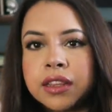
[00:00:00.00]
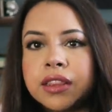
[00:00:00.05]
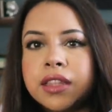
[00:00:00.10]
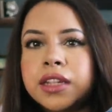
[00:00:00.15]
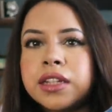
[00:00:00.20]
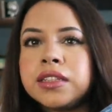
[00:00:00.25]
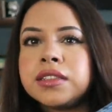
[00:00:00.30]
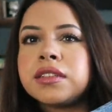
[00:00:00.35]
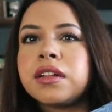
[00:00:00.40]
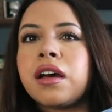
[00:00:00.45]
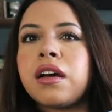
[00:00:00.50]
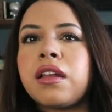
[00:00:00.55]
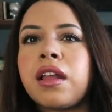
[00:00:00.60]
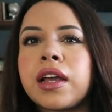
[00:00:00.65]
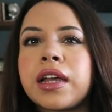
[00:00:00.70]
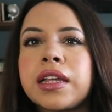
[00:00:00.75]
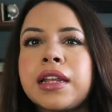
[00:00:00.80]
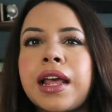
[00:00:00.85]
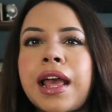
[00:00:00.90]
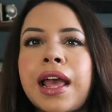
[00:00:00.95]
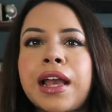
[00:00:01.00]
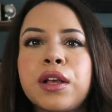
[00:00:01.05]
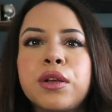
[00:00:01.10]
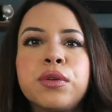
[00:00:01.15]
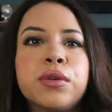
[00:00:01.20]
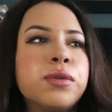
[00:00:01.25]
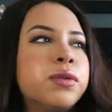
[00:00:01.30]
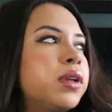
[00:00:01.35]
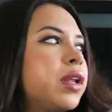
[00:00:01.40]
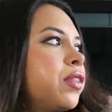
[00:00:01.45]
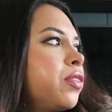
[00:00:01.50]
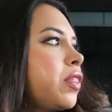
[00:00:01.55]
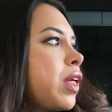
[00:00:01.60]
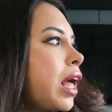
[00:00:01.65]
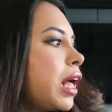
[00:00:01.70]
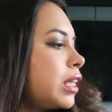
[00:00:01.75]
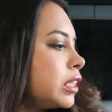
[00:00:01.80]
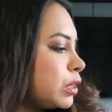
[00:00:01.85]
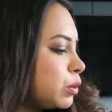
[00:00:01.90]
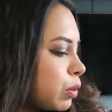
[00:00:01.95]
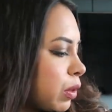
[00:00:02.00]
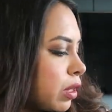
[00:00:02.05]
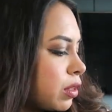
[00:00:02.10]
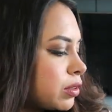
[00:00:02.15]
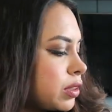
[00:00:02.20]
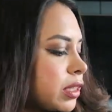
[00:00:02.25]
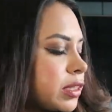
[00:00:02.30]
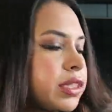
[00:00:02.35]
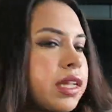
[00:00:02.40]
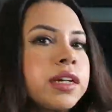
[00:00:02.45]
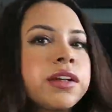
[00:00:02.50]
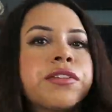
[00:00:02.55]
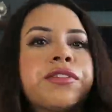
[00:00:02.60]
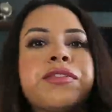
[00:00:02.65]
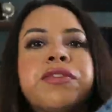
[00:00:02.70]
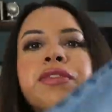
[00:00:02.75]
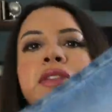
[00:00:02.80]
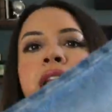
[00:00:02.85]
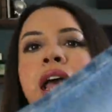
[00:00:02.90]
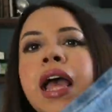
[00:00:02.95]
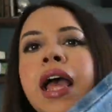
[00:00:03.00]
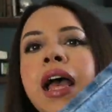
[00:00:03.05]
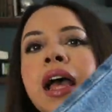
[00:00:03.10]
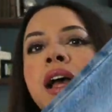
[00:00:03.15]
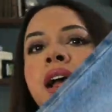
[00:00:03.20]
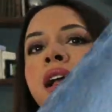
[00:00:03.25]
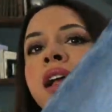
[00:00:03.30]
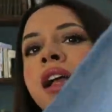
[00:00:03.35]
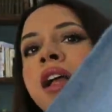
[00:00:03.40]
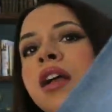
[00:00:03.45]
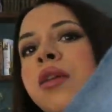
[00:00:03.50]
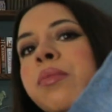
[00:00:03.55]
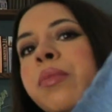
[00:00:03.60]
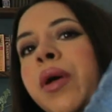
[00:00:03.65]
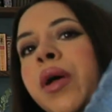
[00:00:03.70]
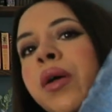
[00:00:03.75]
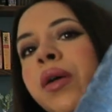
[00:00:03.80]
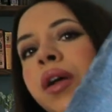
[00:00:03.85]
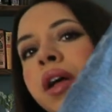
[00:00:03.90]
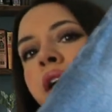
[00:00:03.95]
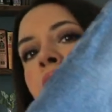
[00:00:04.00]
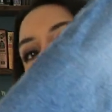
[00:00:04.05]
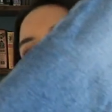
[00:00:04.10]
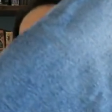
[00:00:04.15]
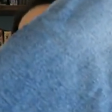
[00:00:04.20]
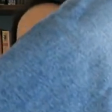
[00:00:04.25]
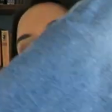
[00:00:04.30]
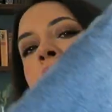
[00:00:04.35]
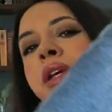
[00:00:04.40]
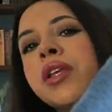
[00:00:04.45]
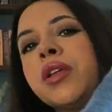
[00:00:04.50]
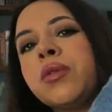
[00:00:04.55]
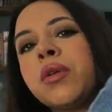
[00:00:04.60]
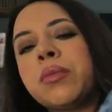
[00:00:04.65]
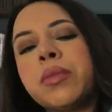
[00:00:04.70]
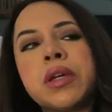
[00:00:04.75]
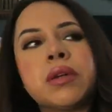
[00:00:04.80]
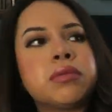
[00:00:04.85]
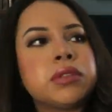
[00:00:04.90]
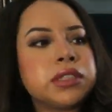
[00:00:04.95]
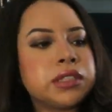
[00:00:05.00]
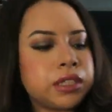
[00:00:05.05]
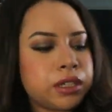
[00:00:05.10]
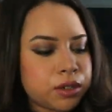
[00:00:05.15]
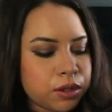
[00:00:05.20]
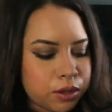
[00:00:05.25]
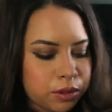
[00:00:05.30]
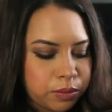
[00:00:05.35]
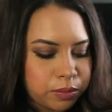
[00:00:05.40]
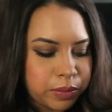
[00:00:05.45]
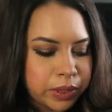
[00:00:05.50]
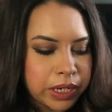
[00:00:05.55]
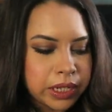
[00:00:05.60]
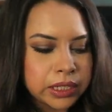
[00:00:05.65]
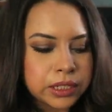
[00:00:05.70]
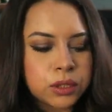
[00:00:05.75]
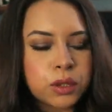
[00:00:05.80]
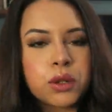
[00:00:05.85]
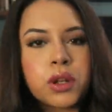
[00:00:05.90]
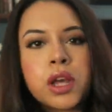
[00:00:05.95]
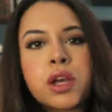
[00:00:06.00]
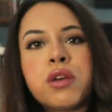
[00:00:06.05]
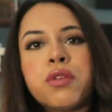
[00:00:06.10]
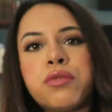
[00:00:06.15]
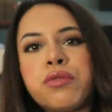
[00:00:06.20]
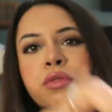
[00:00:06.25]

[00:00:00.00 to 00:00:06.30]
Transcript: These are like an ankle length as well, so it's like a flare, but I mean, you won't be able to see it on, but it's got like